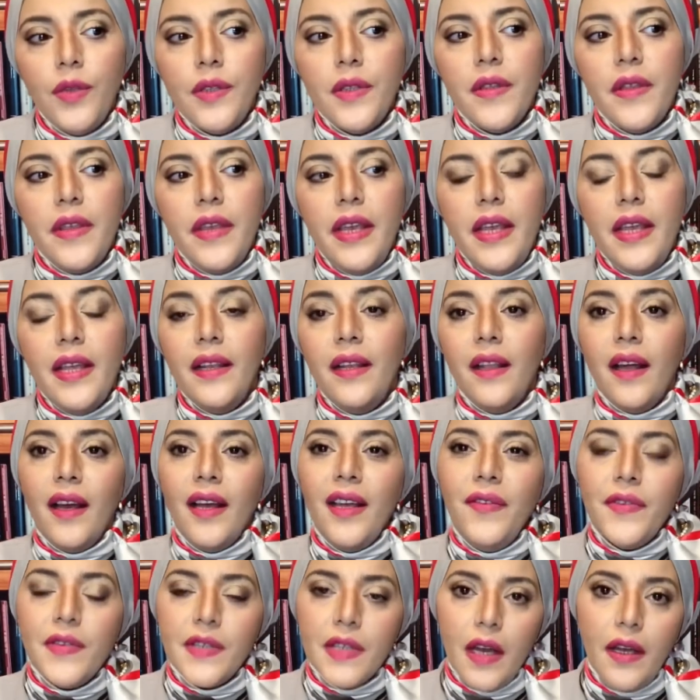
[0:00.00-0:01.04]
the
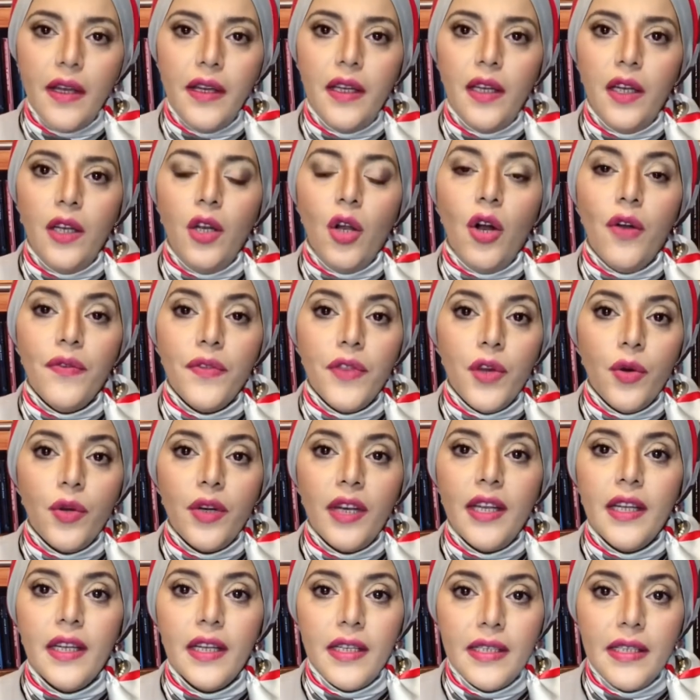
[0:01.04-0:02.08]
life cycle of the
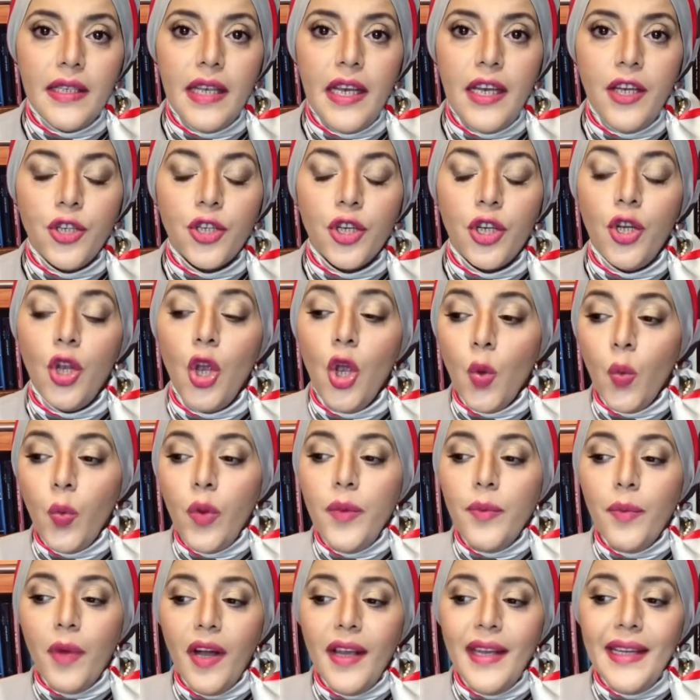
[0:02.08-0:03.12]
organization, we
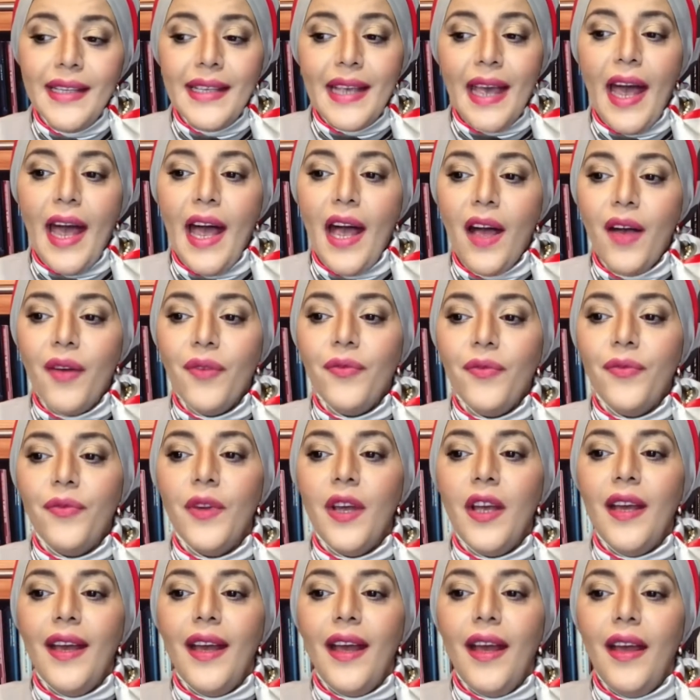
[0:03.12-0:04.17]
might have
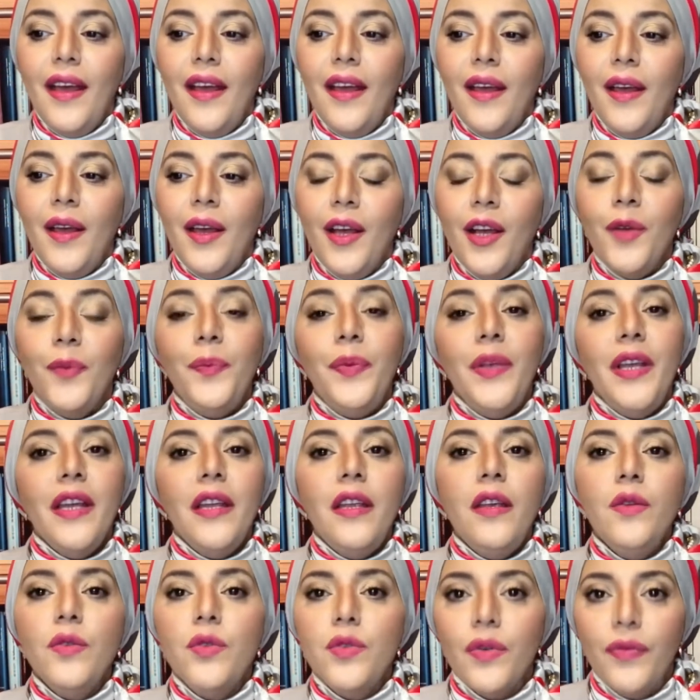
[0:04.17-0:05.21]

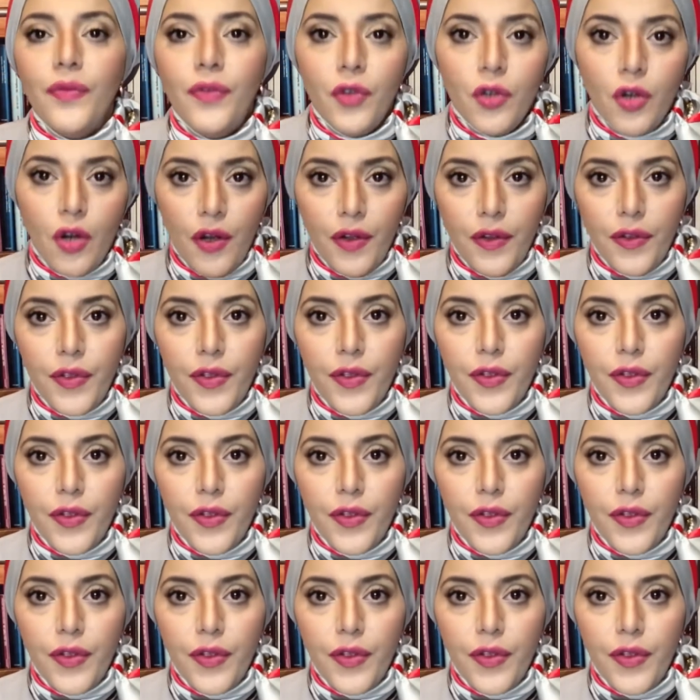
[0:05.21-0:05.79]
periods of growth